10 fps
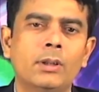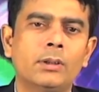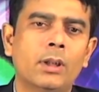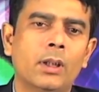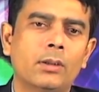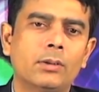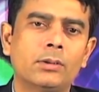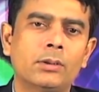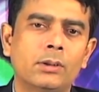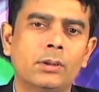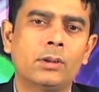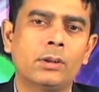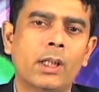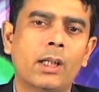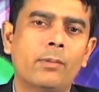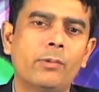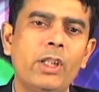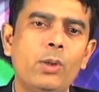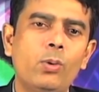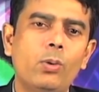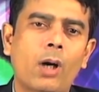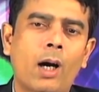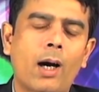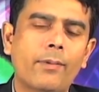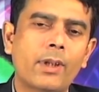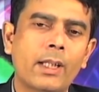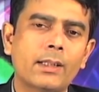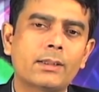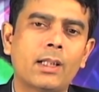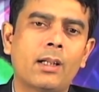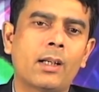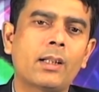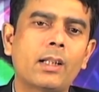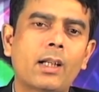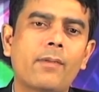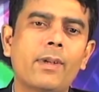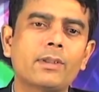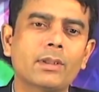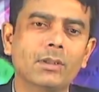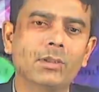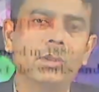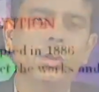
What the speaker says: The new after this, another convention